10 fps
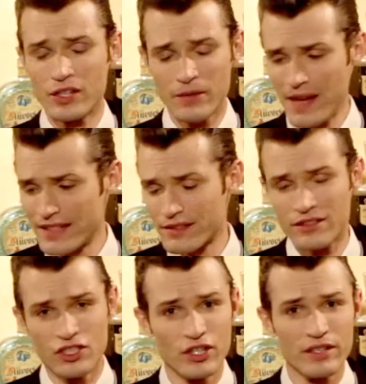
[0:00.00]
can make this
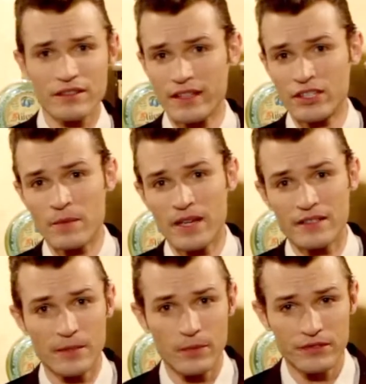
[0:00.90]
just like you make
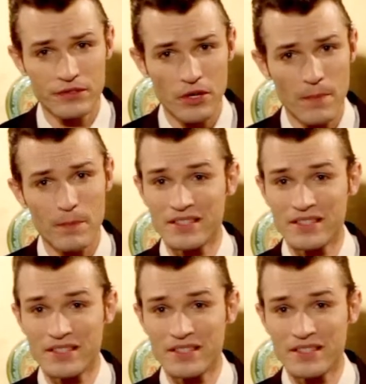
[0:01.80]
simple syrup,